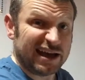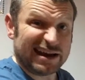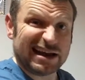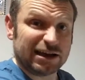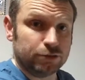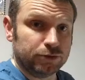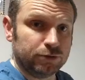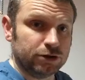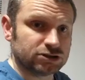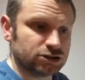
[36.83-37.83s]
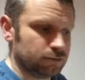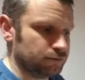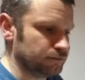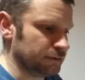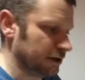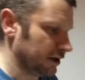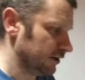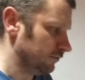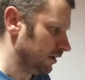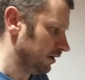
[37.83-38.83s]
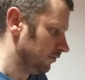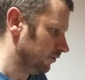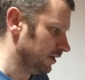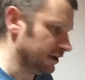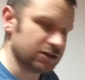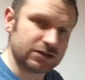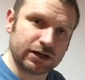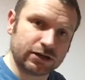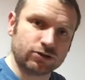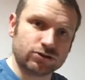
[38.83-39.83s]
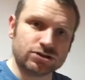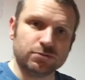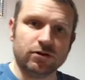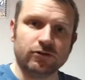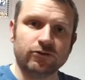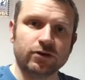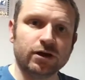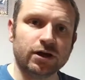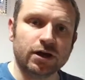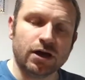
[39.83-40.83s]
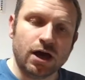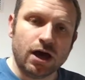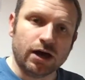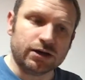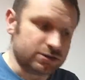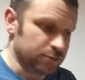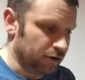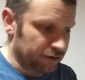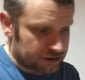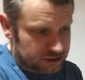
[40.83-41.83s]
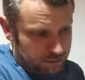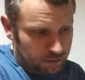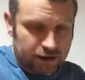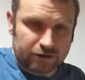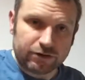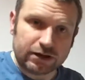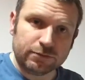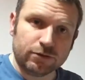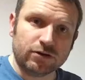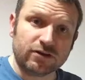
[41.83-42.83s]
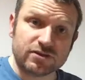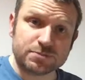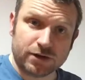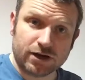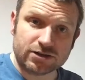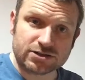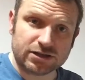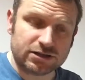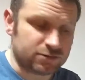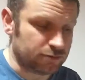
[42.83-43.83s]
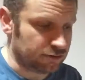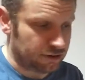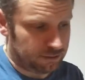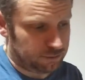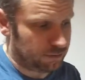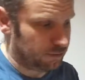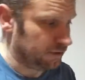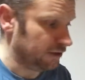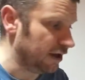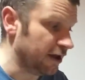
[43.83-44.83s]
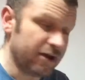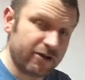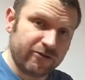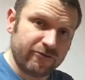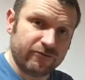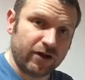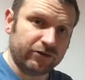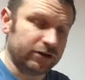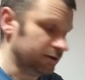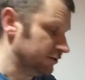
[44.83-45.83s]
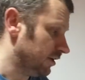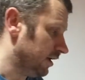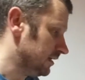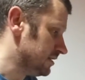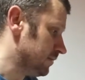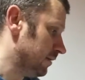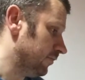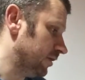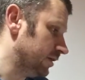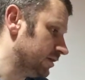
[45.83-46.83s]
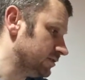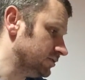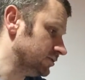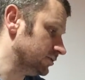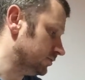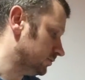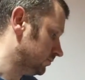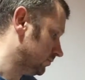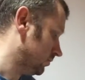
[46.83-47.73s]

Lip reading: hang it up in the workshop, and I can write on things and I can cross them off. And as more things come up, I can write them on. If there's parts I need to order, I can pop them on there. Very good aid to memory. So